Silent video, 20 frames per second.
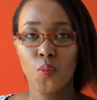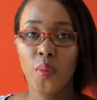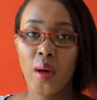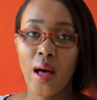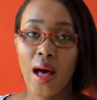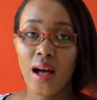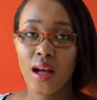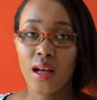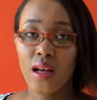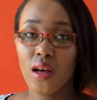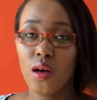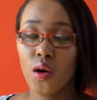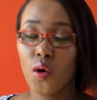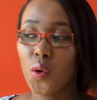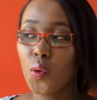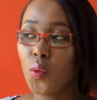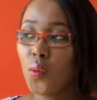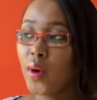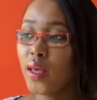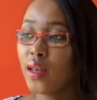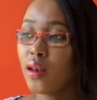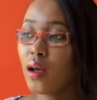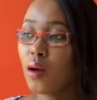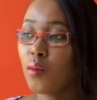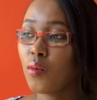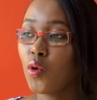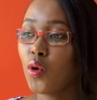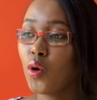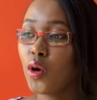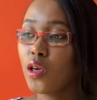bag when
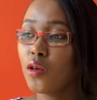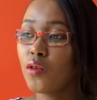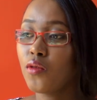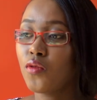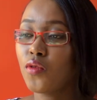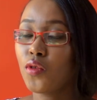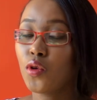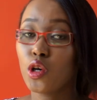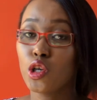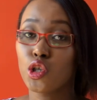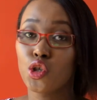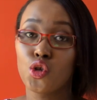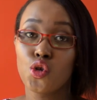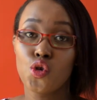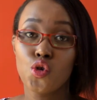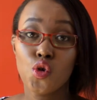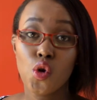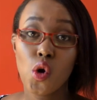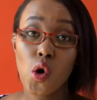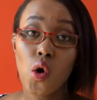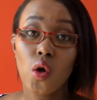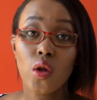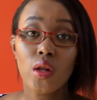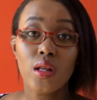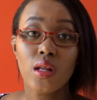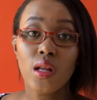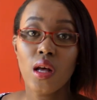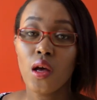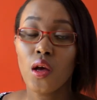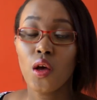I'm going for a
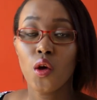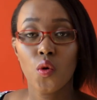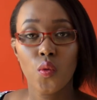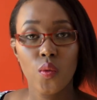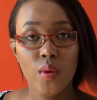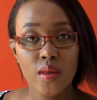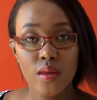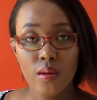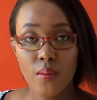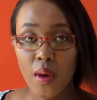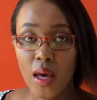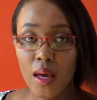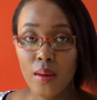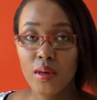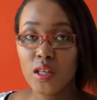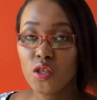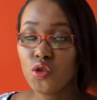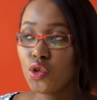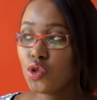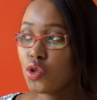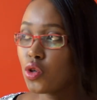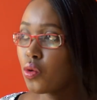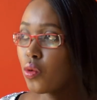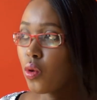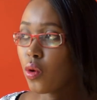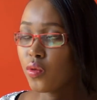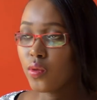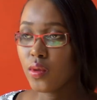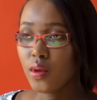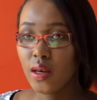stroll with the baby just
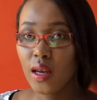around the